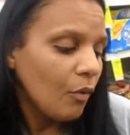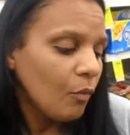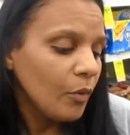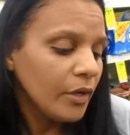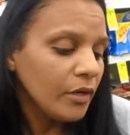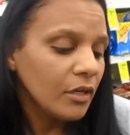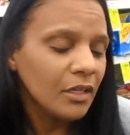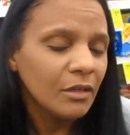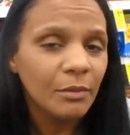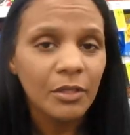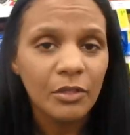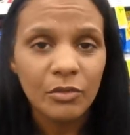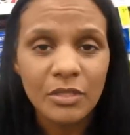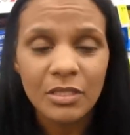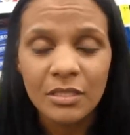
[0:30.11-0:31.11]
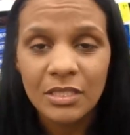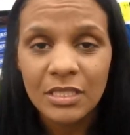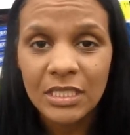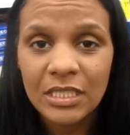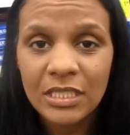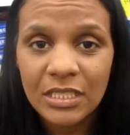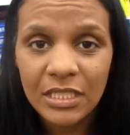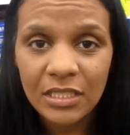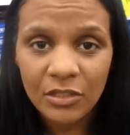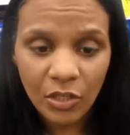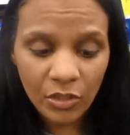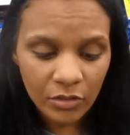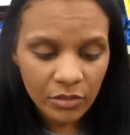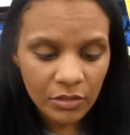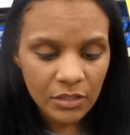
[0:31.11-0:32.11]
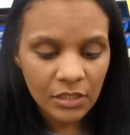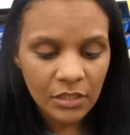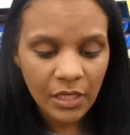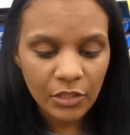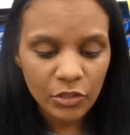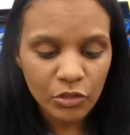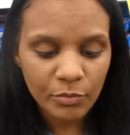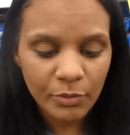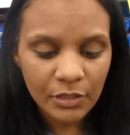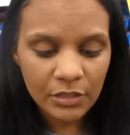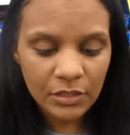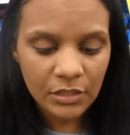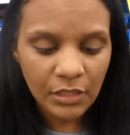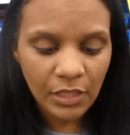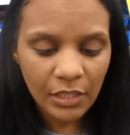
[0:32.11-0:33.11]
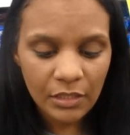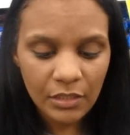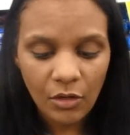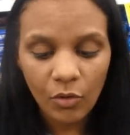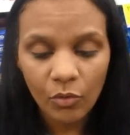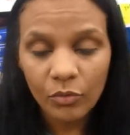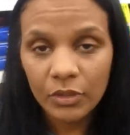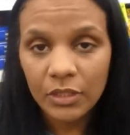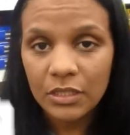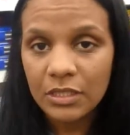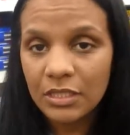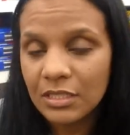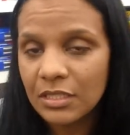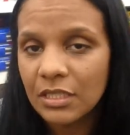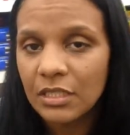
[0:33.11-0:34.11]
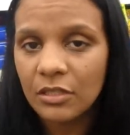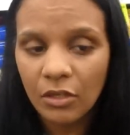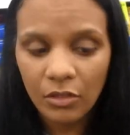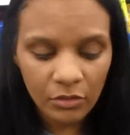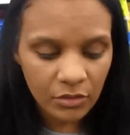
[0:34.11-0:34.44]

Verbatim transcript: We're going to be using $16 in extra bucks tonight, only $16.